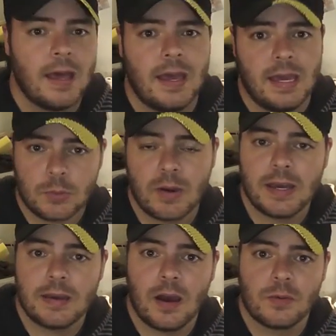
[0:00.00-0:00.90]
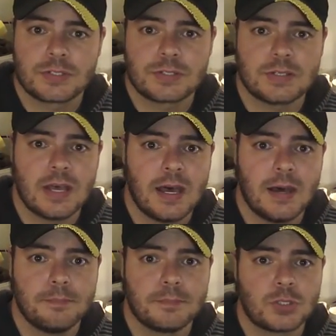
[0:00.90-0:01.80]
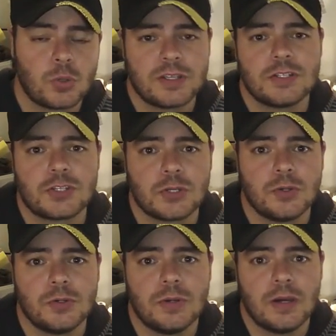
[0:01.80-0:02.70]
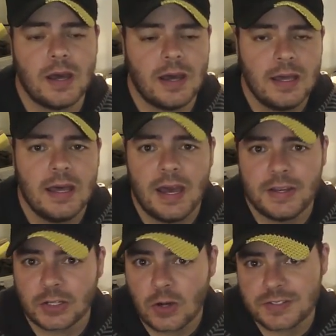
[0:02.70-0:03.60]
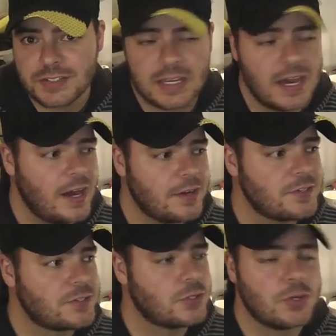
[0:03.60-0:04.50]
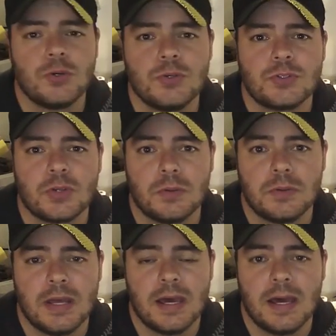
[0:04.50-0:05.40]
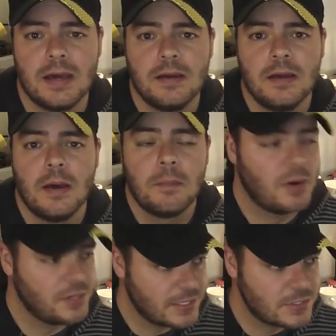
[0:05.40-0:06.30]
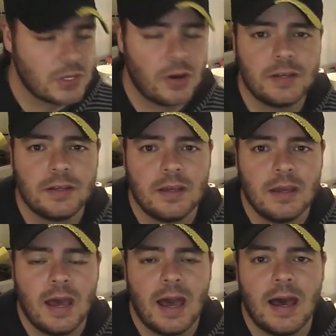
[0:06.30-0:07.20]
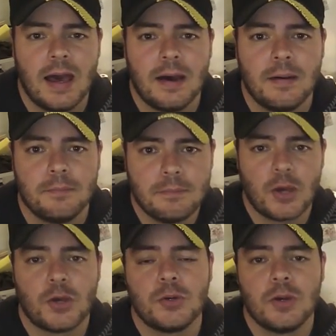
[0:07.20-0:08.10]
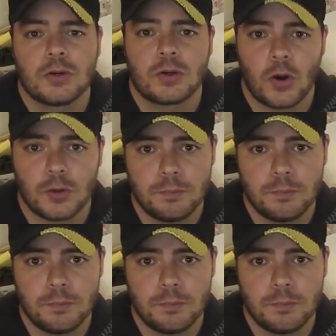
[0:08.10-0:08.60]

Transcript: Anyway, I was talking to an encaustic artist who's on my Ning site, Mo God